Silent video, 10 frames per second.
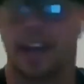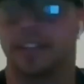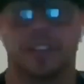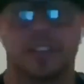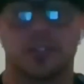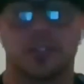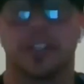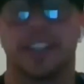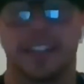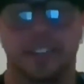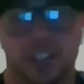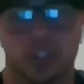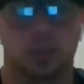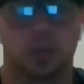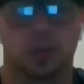any street and you're
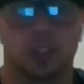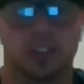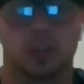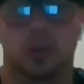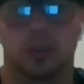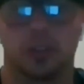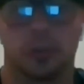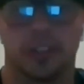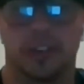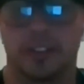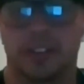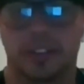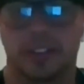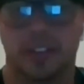shoulder to shoulder with